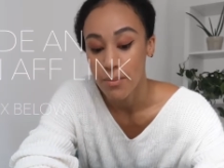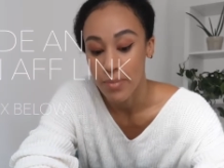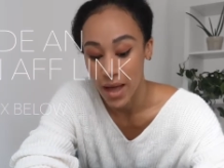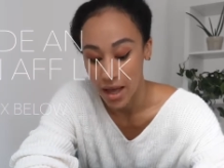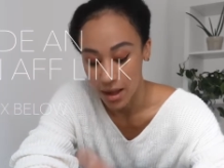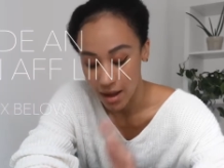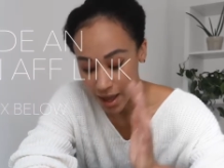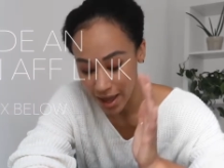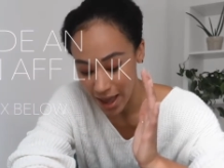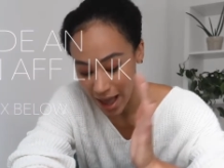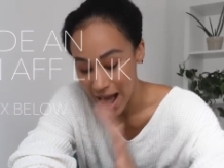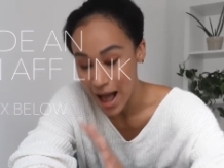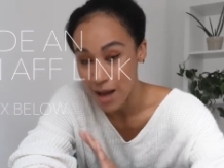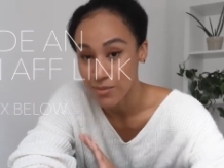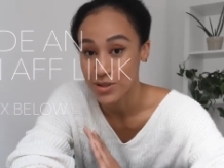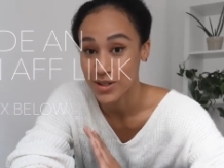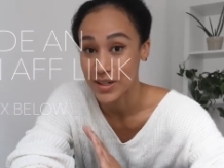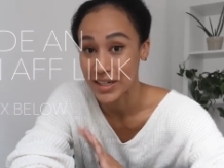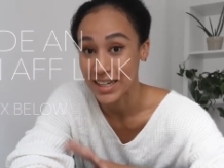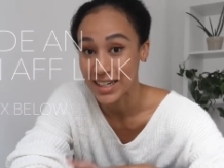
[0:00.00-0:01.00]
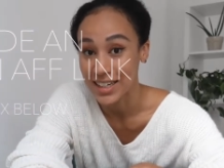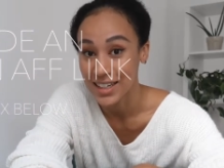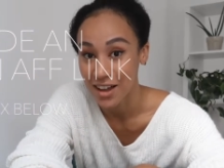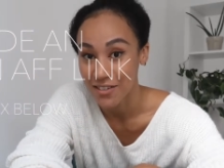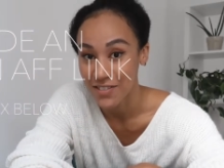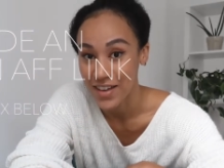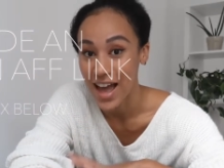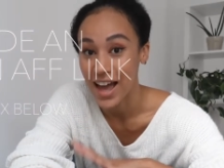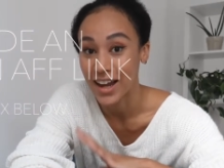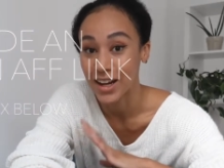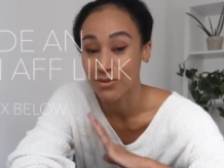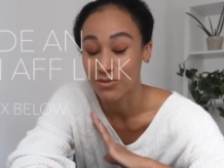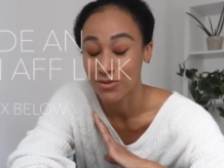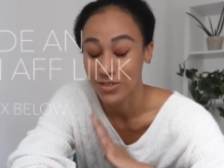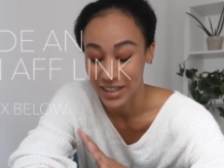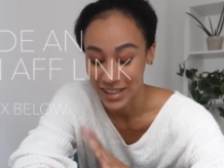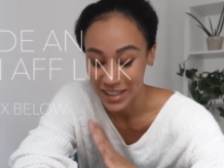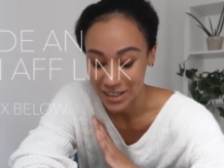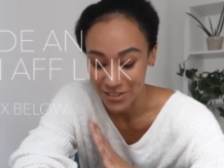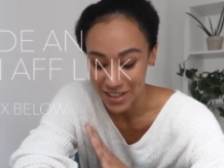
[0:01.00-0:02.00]
But I absolutely love it and I'm
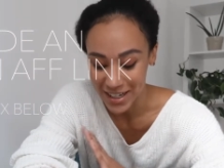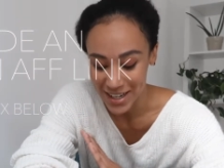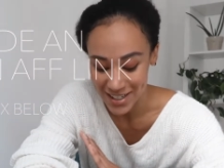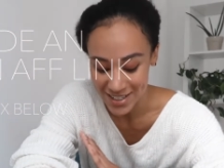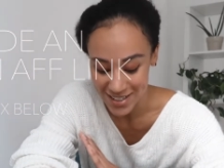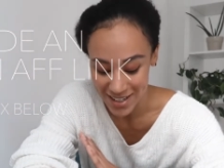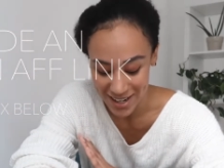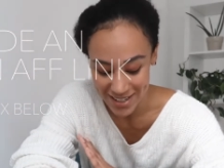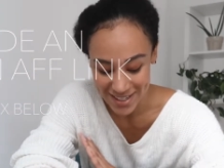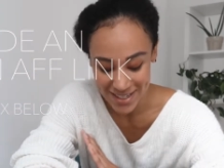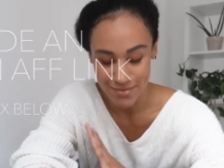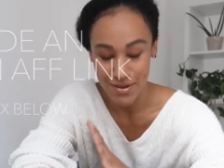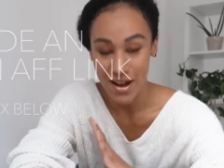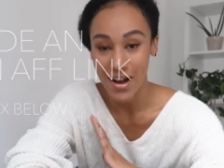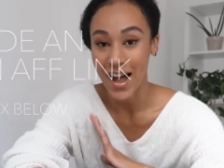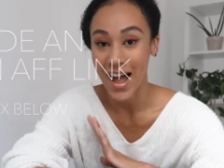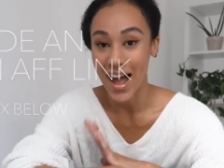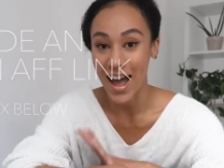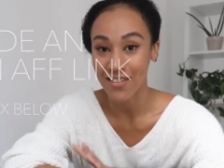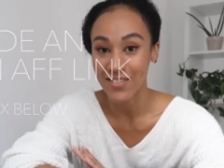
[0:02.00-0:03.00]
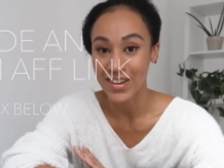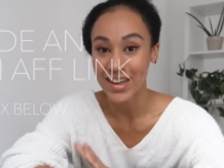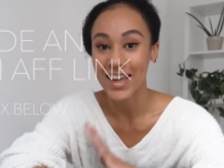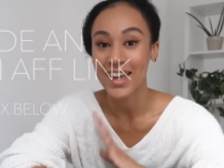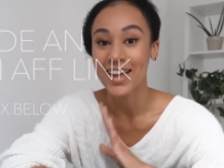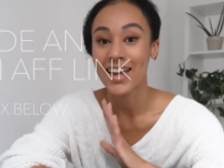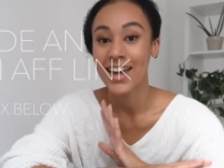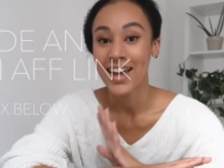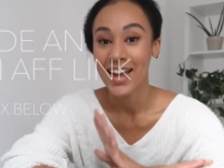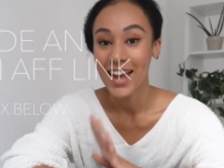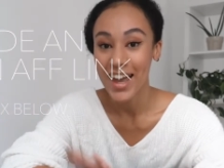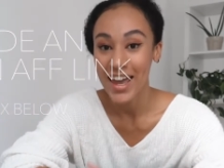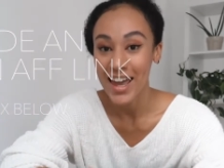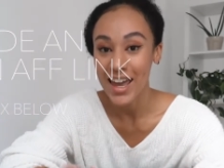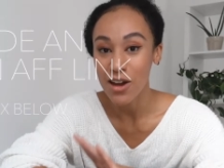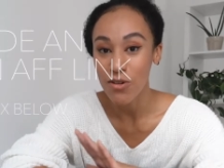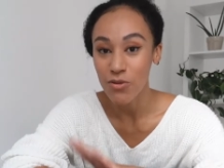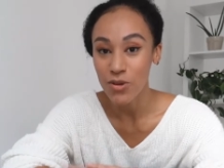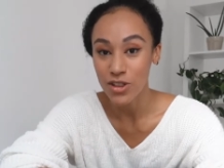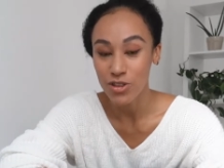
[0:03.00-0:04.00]
really, really excited about having it
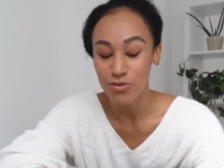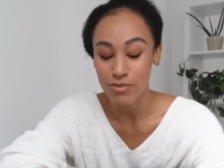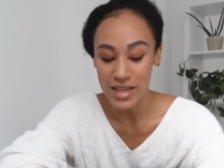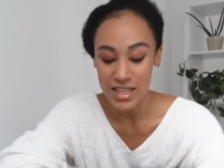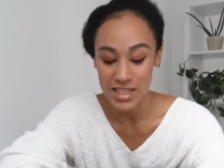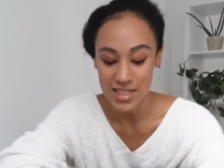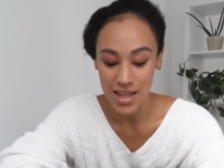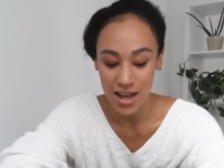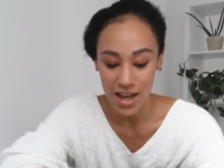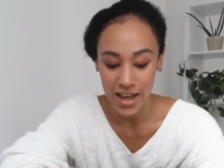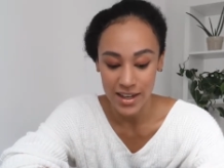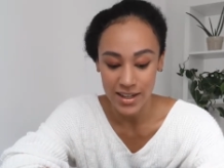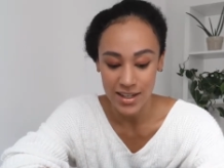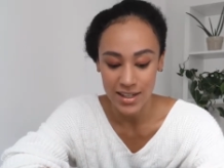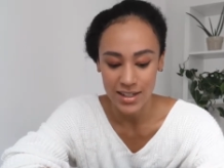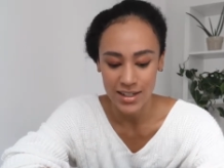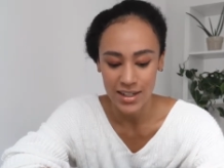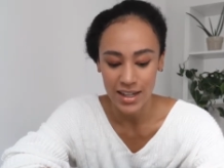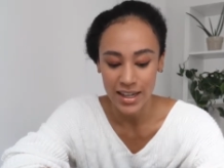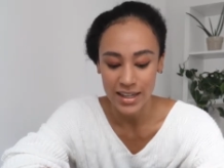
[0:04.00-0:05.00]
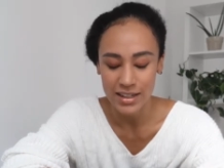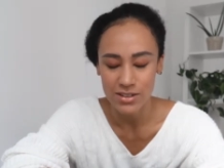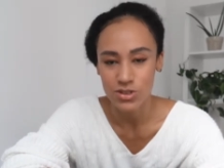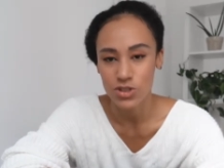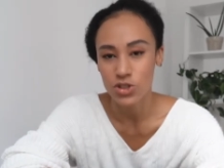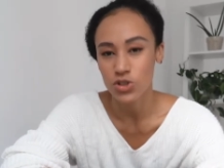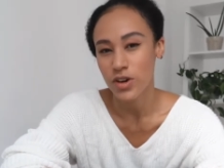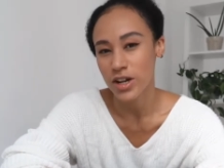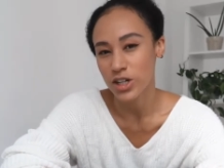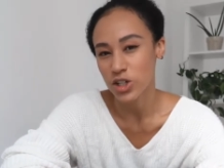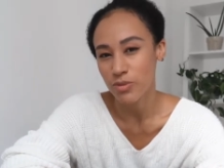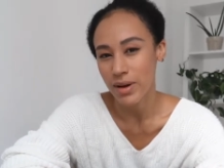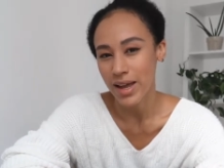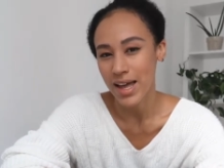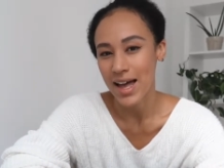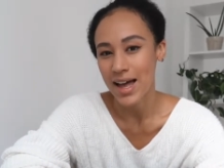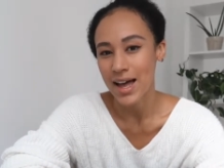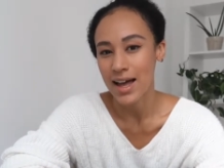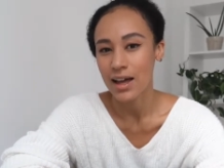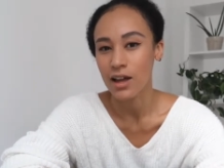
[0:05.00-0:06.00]
here with me so that I can like stretch my
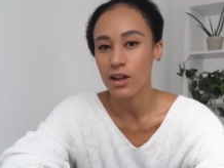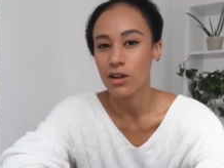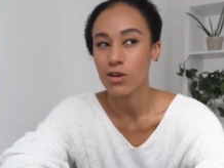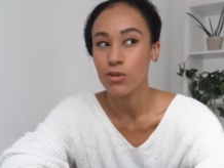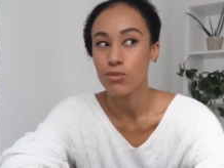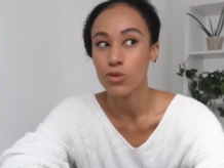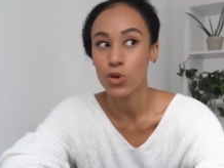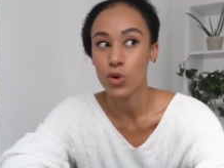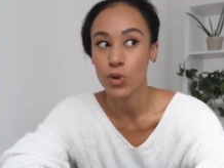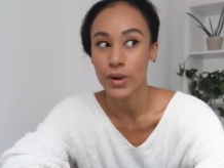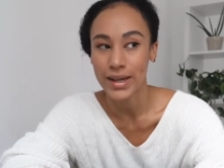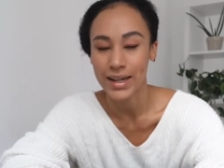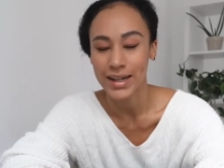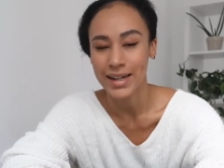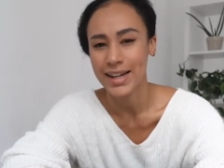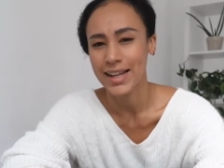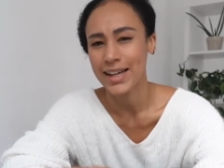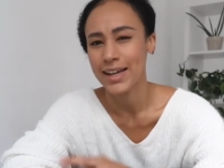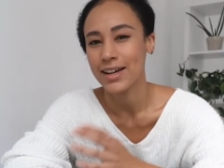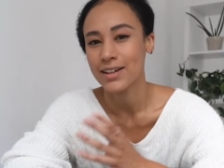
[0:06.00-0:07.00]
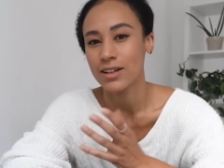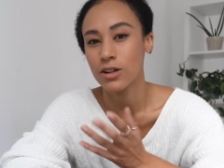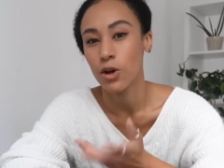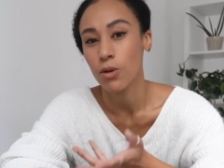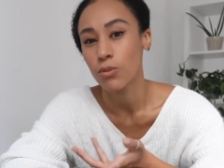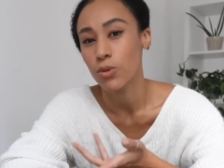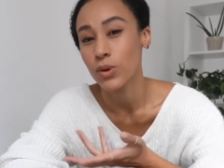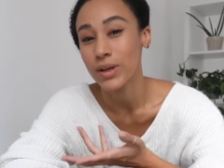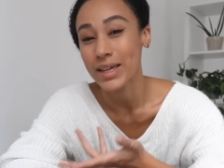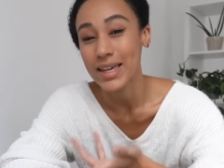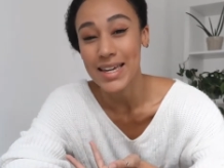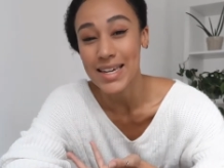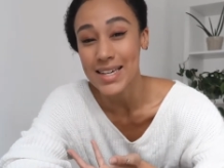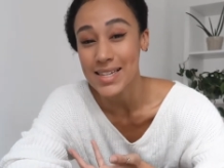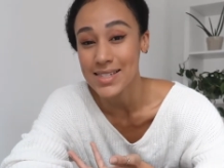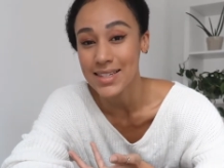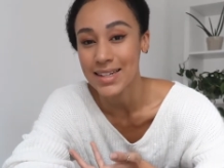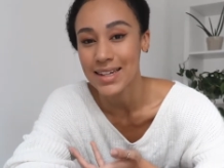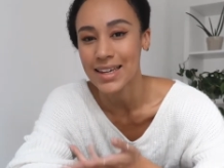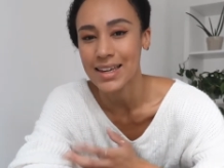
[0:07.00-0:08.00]
hair a lot more quickly and a lot more
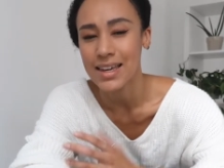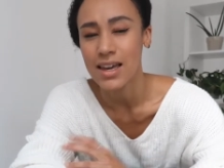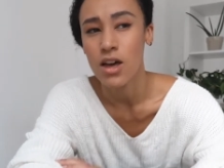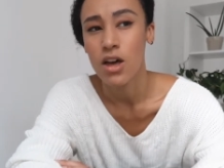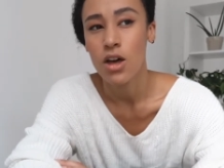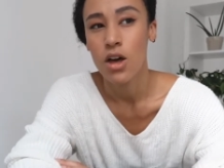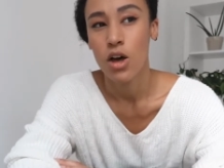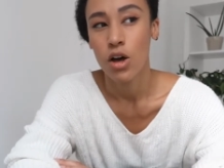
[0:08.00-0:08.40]
easily